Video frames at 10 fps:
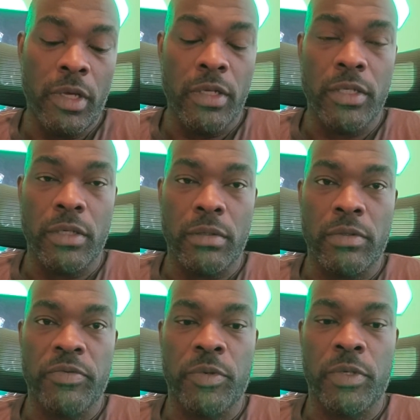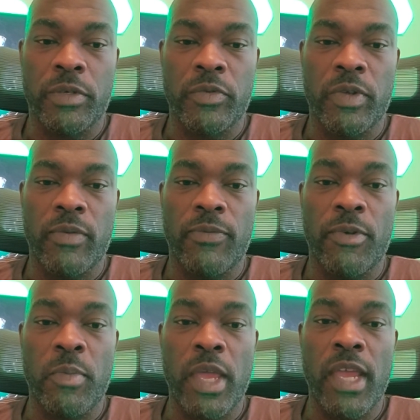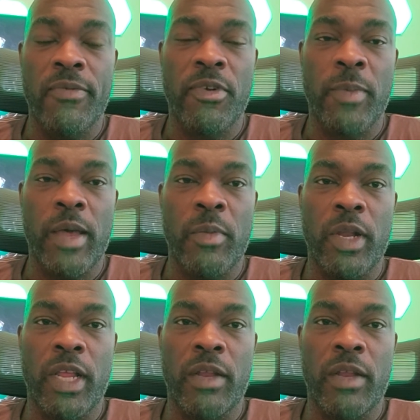So for me and for my money